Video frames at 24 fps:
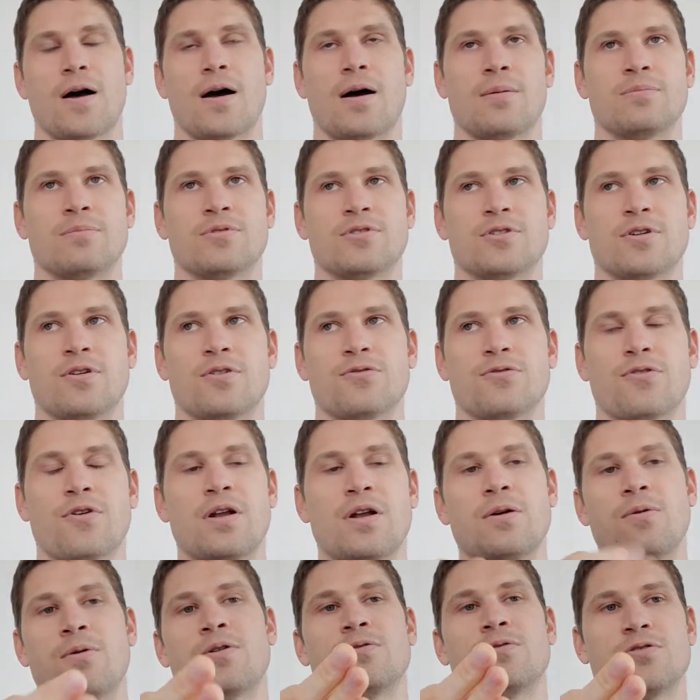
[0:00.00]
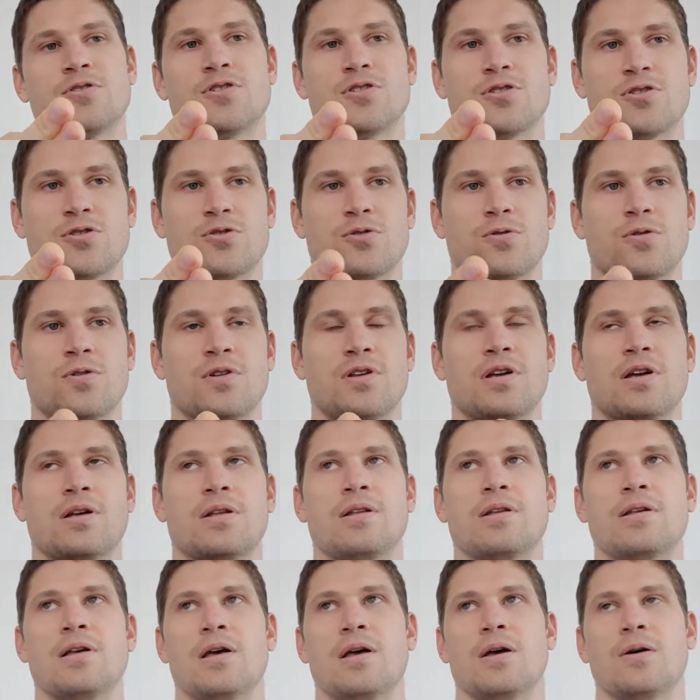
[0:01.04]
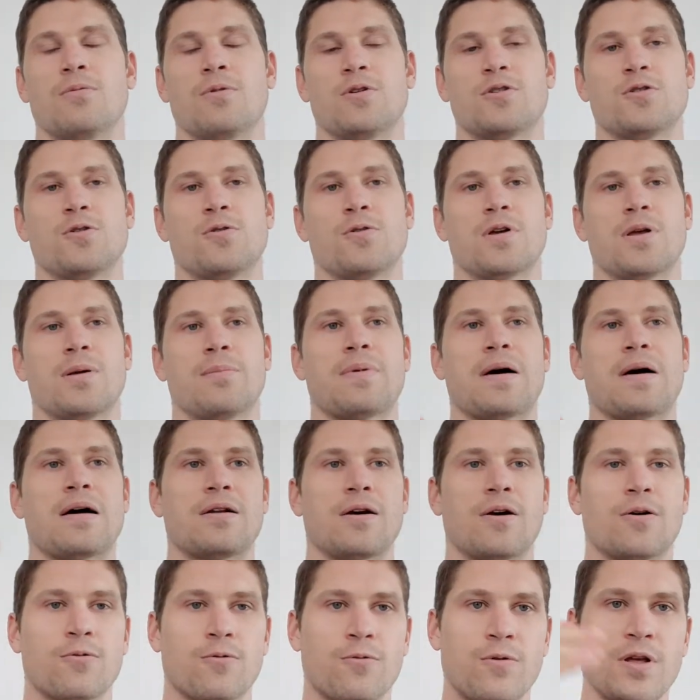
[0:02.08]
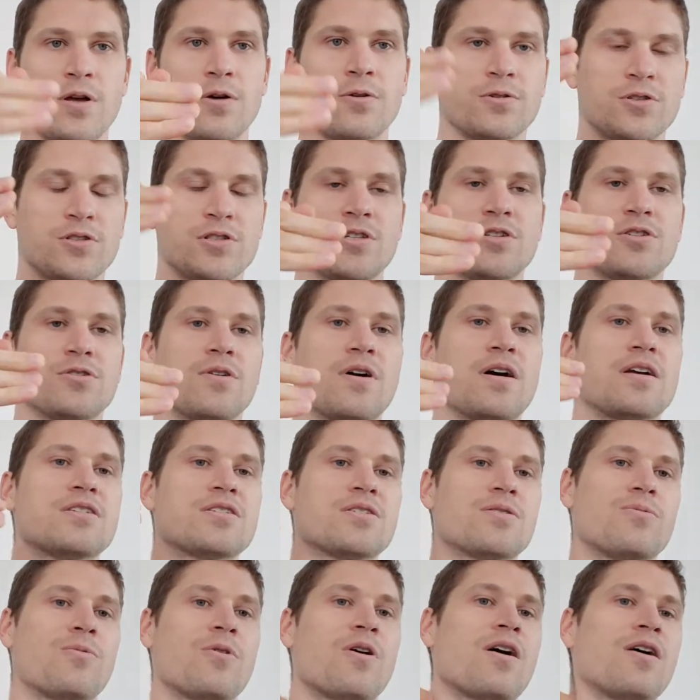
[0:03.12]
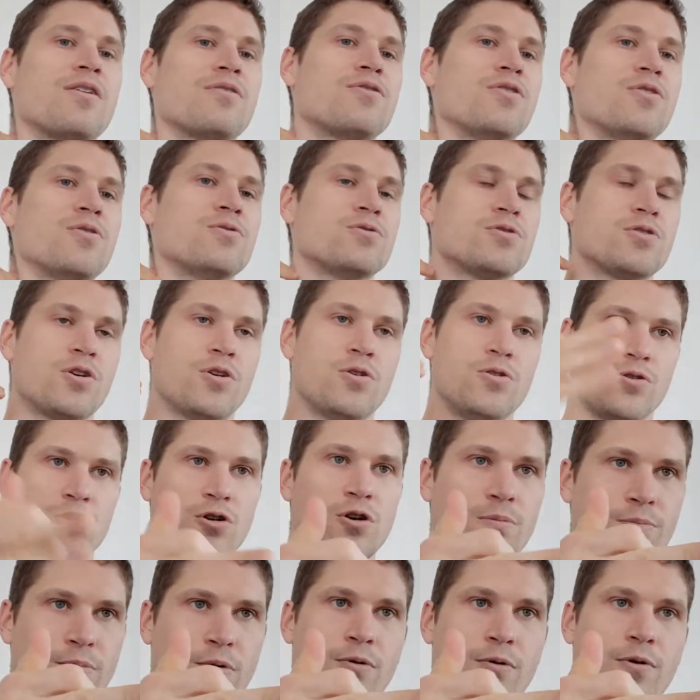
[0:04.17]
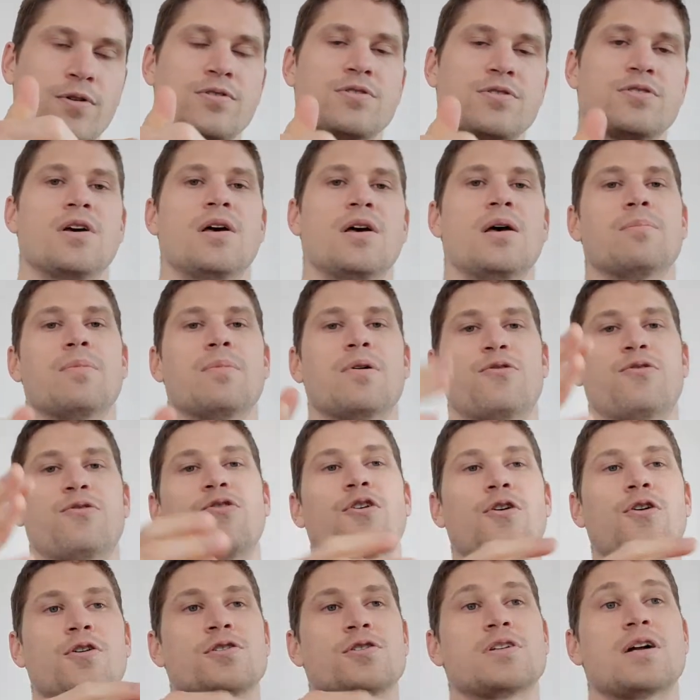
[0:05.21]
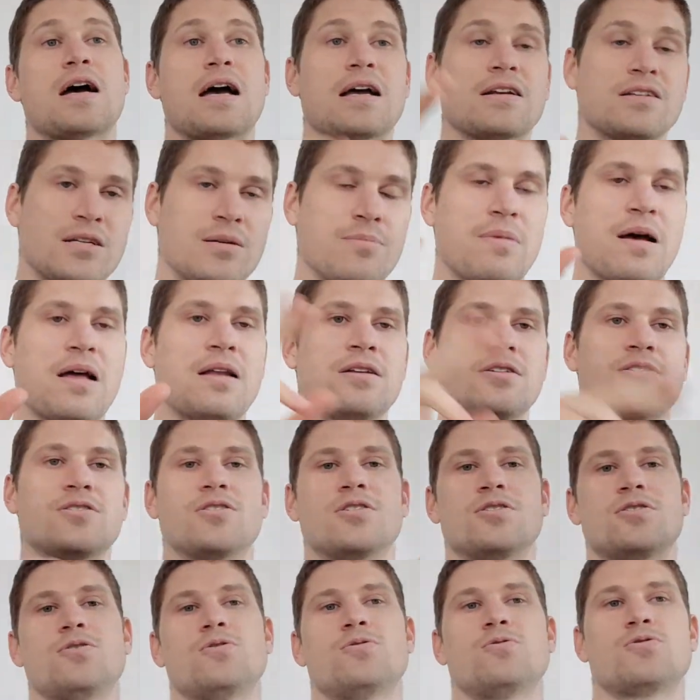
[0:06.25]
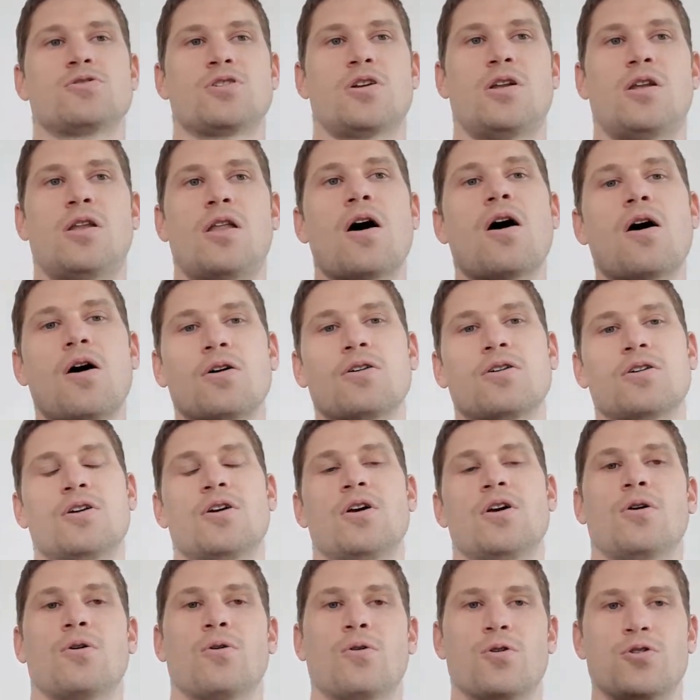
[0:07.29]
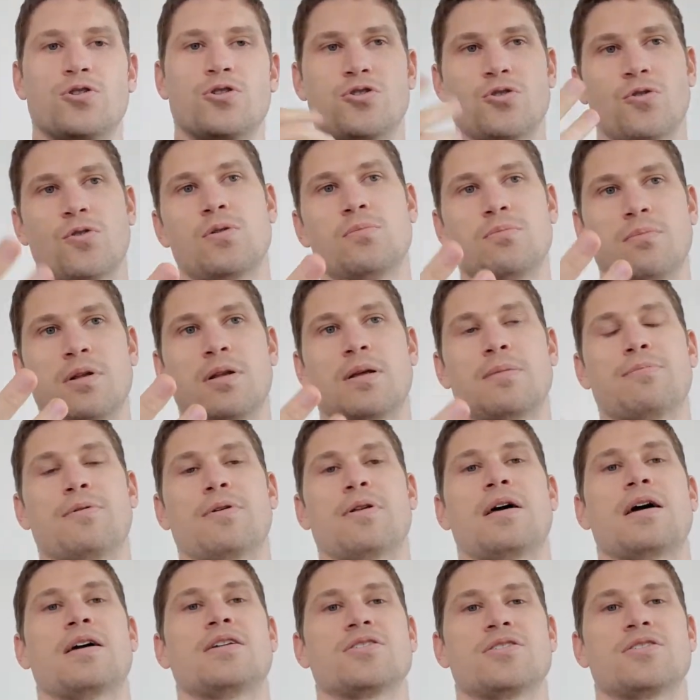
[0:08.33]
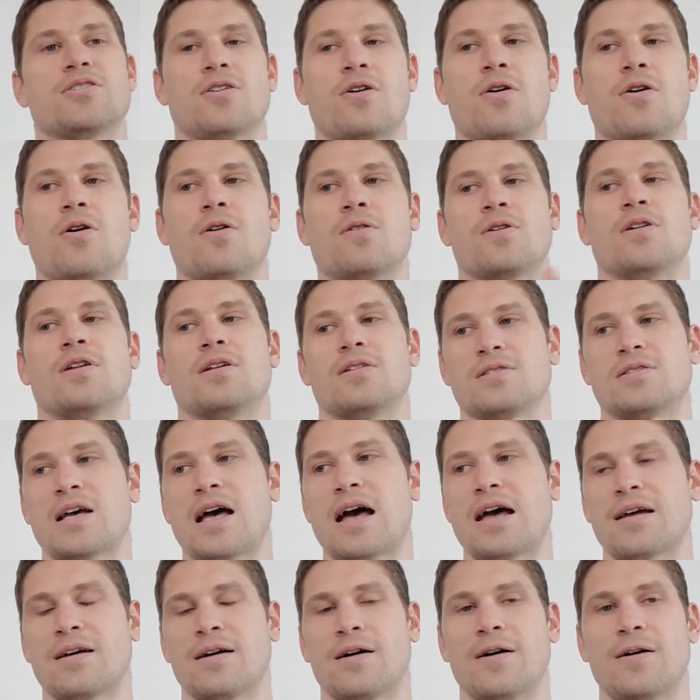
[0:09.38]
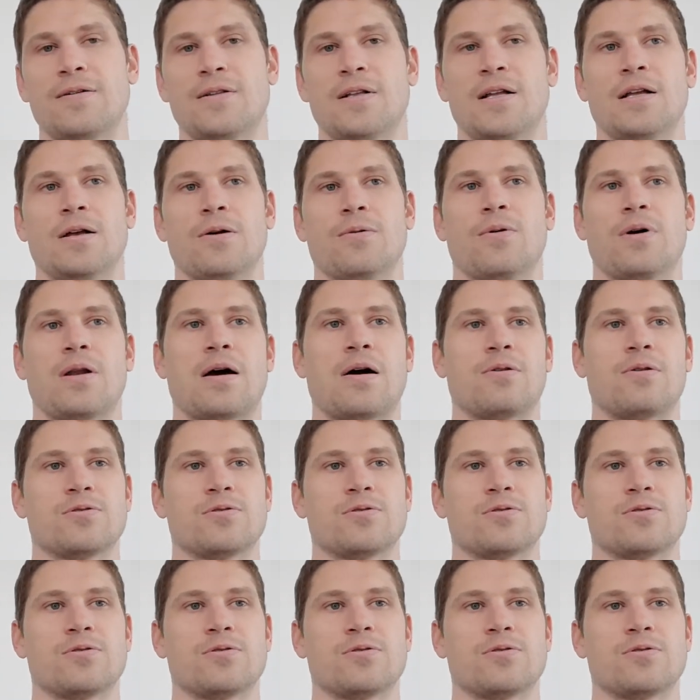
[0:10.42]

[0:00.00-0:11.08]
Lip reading: So for anyone who's just joined in, we're talking about a real situation where I've used Kyusho points, but first I actually managed to use a lock or a joint manipulation on an attacker when I